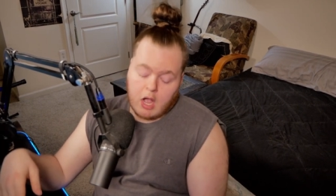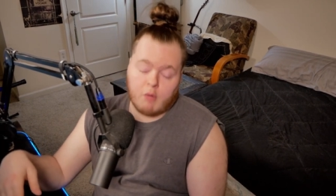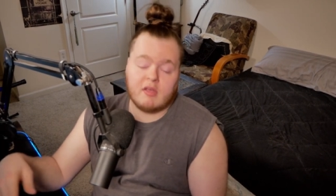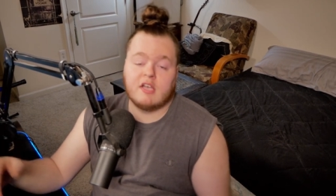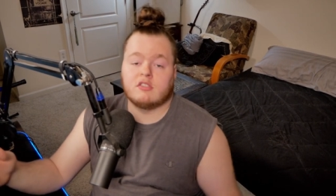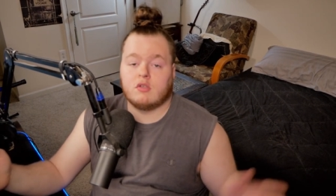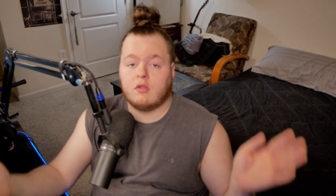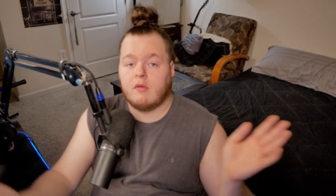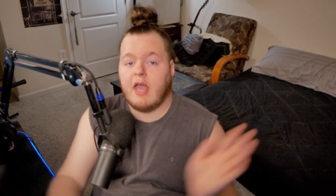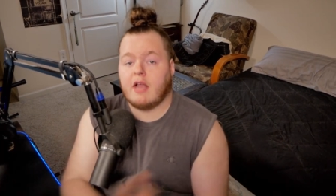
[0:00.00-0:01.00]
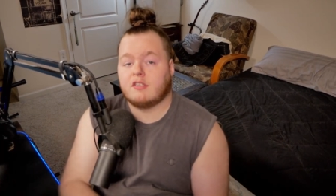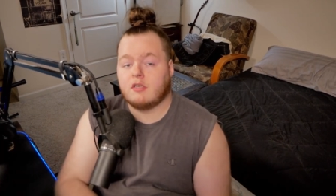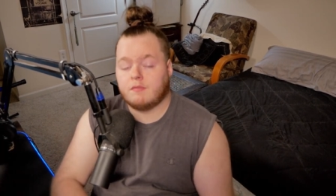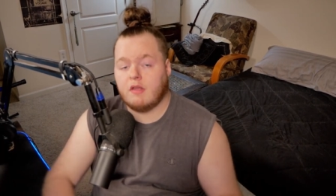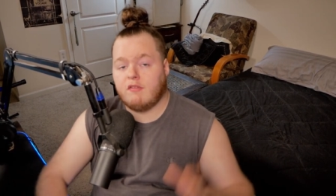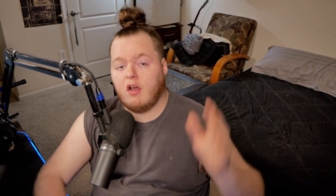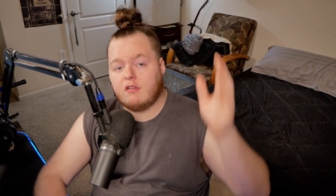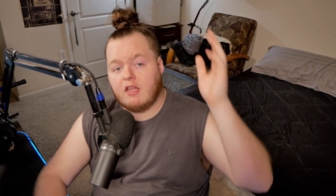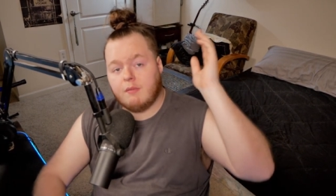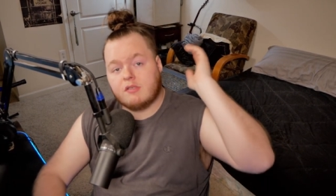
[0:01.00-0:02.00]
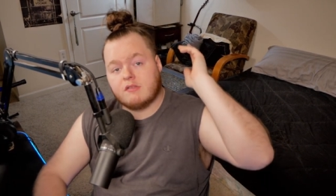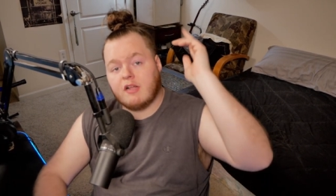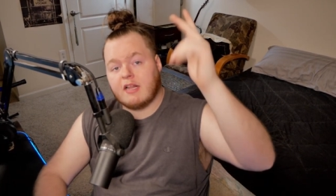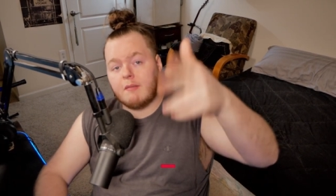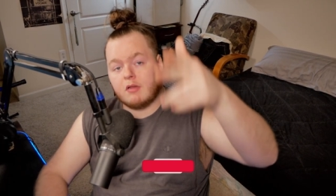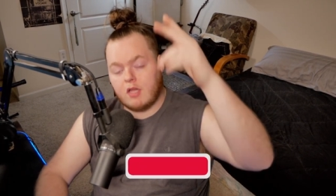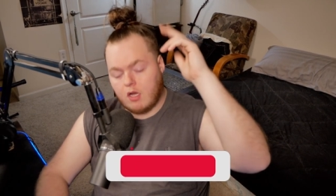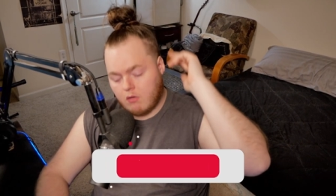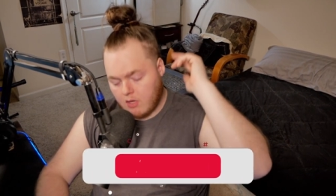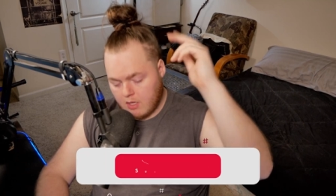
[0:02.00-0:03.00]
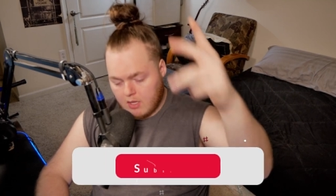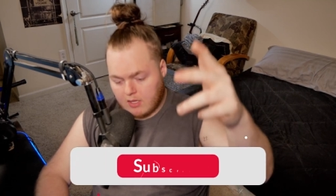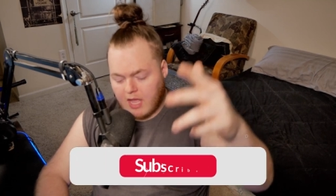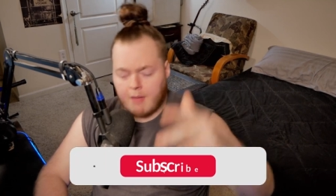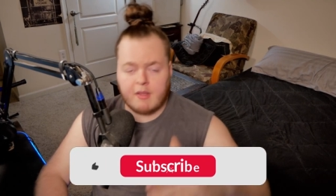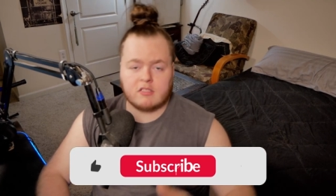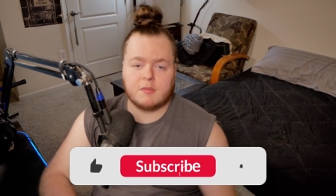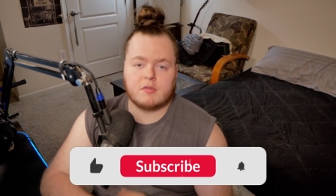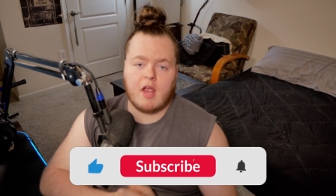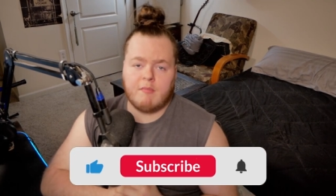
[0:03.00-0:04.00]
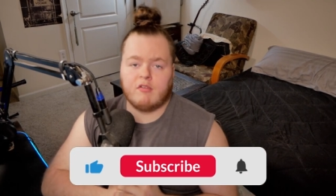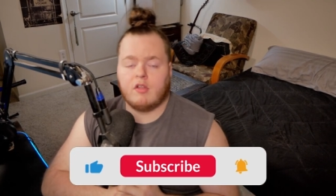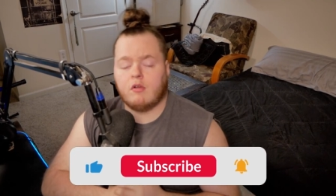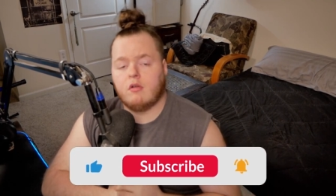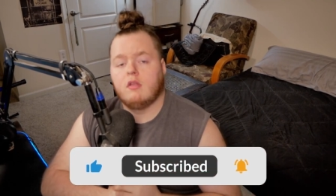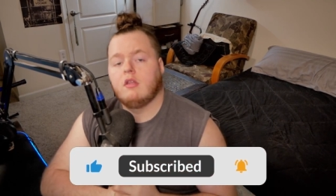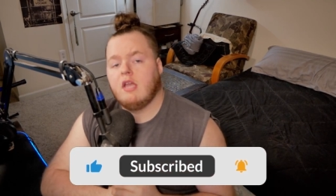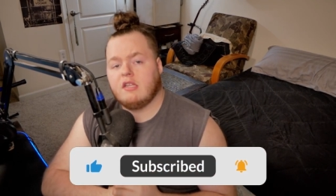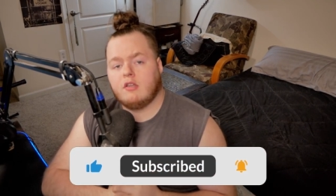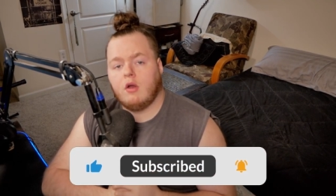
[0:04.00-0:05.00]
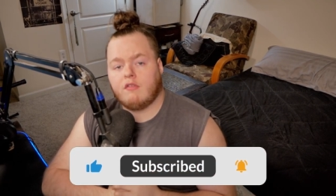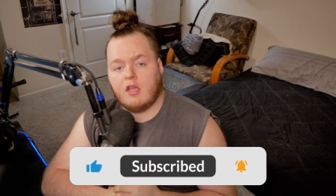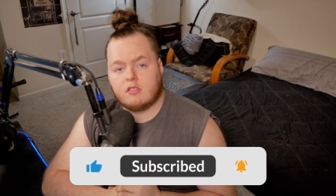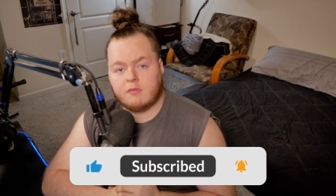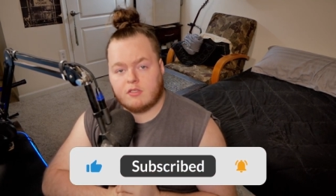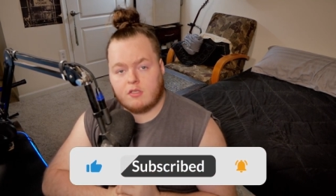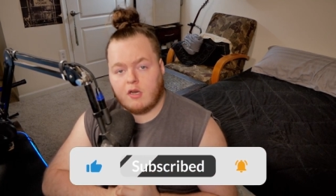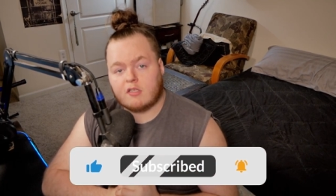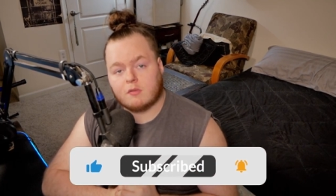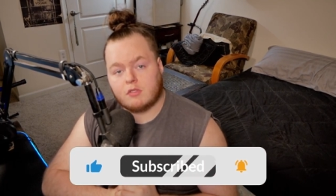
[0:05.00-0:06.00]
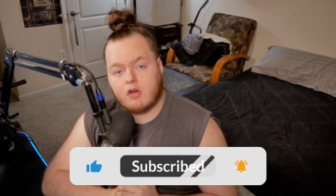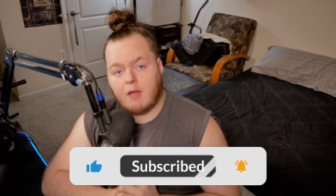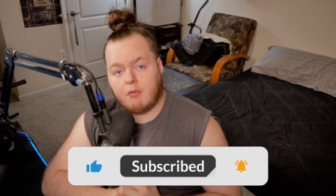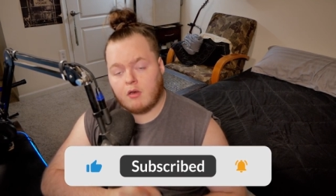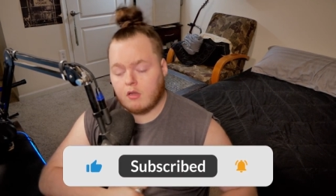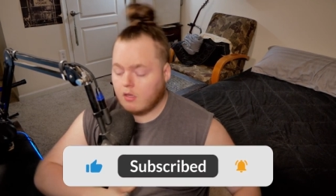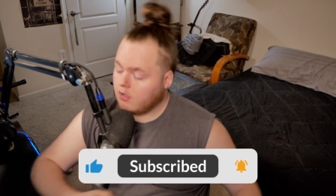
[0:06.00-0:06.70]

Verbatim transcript: Hope you guys enjoyed the reaction. If y'all did, please leave a like down below. Comment, subscribe if you're new. Hit the notification bell so you know the next one's dropping.